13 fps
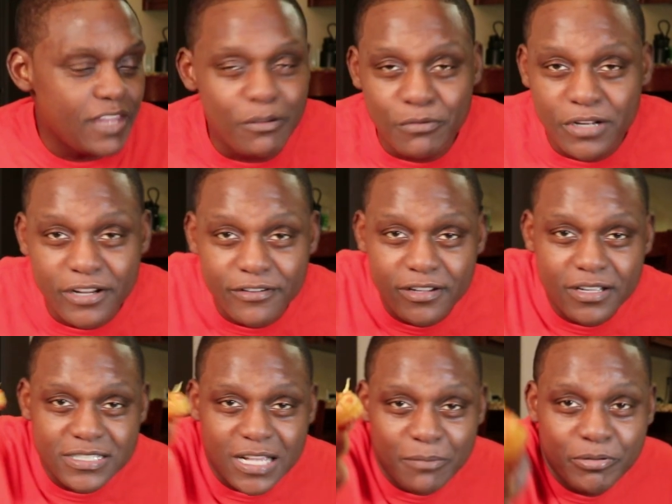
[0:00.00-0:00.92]
and whatever
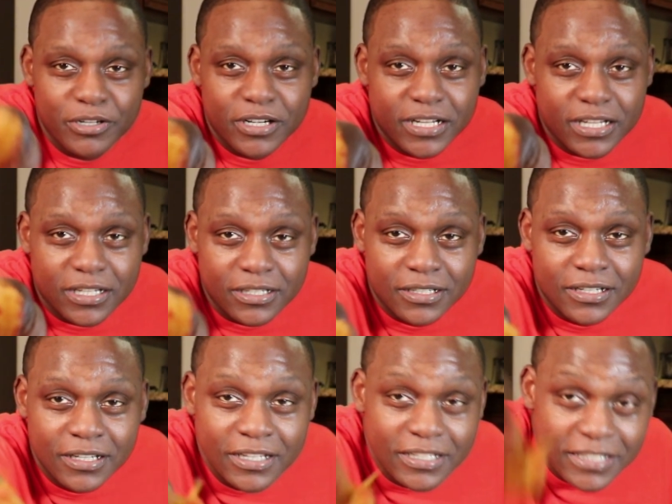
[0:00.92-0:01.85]
else I put in that.
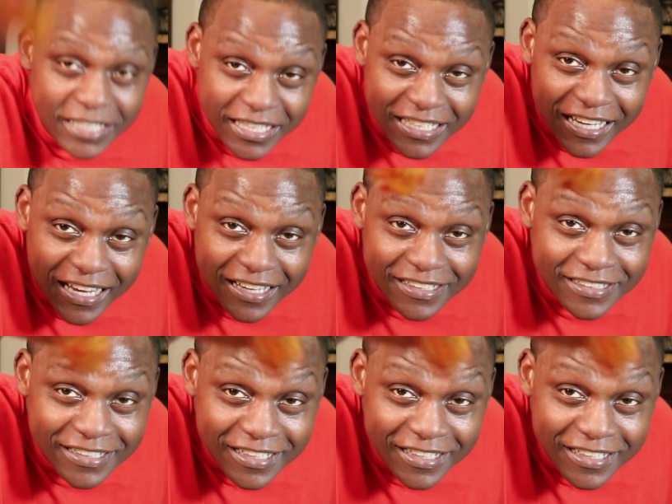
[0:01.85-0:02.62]
Look at that.